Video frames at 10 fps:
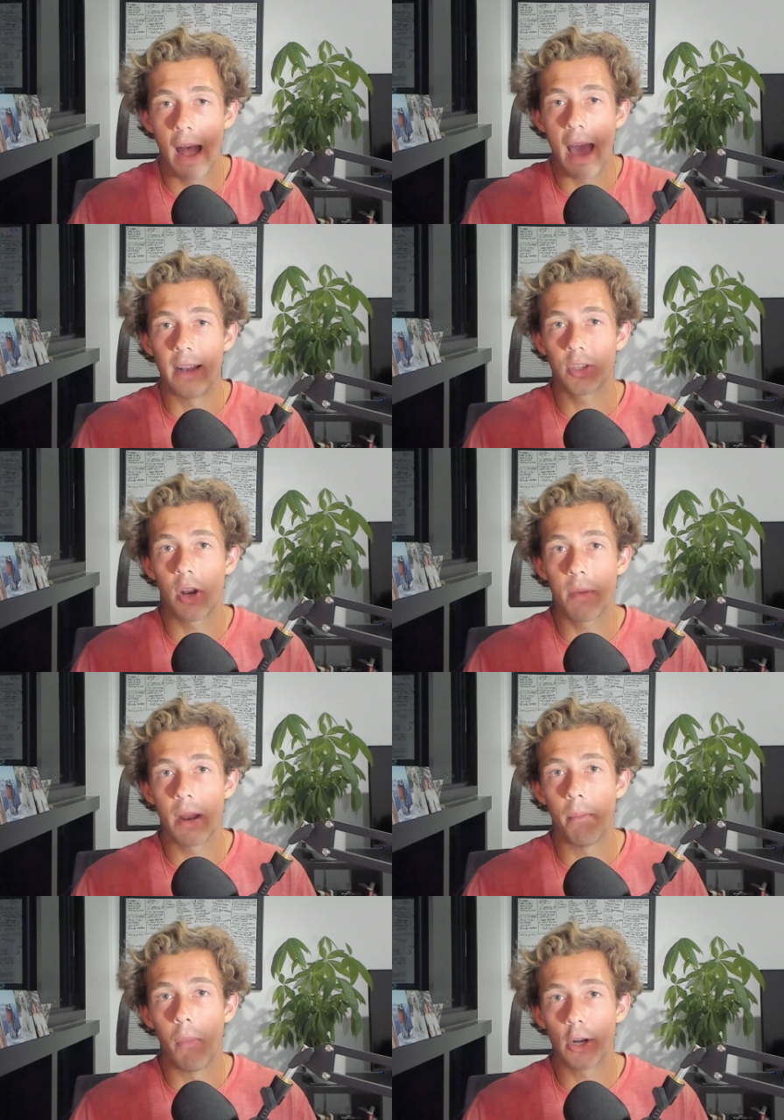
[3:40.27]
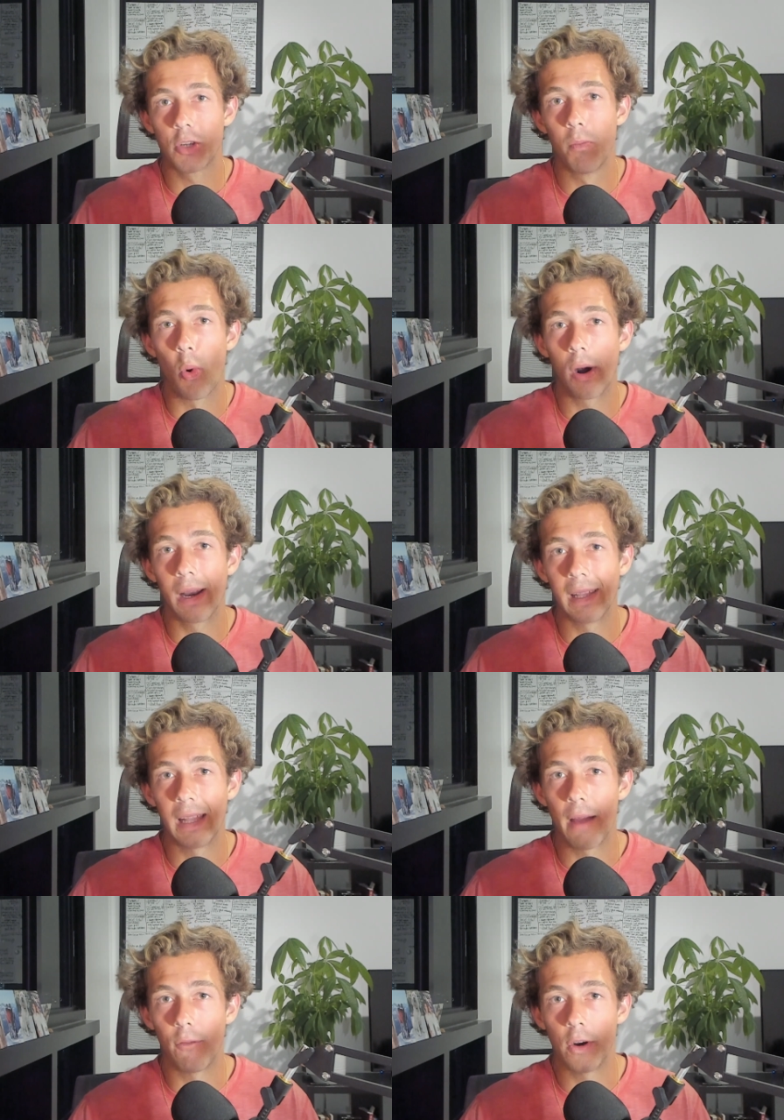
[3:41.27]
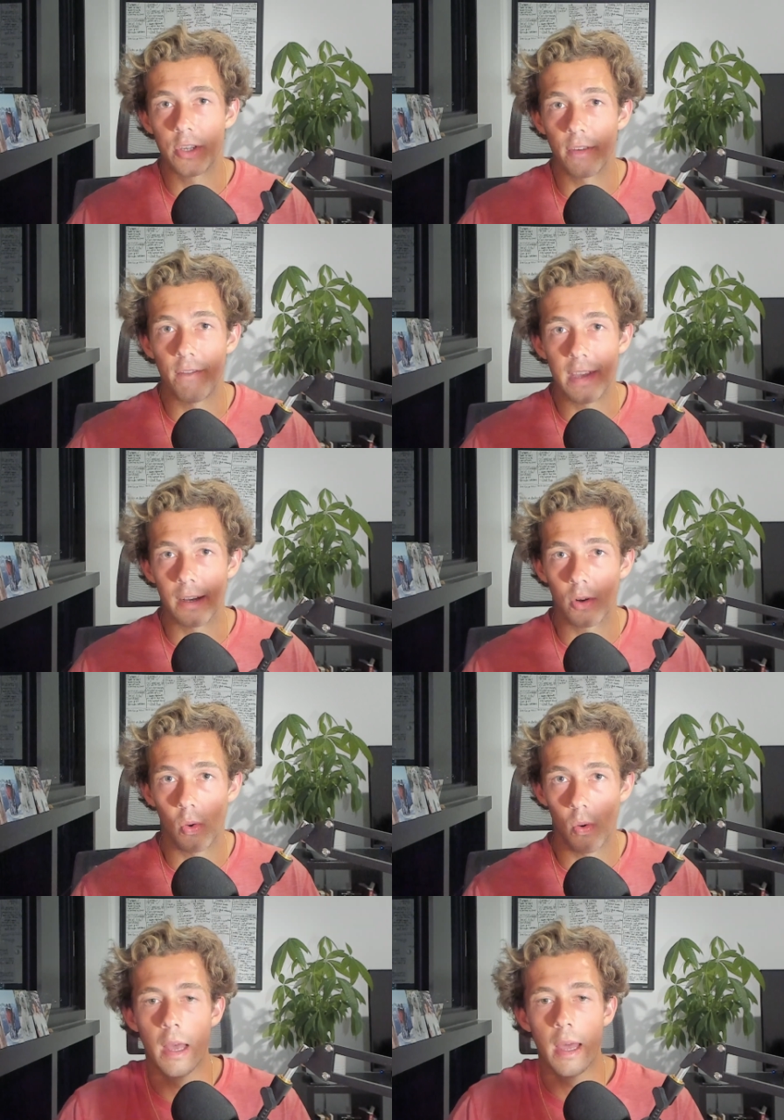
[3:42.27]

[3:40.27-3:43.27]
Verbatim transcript: and it's going to be in a much more leveraged vehicle.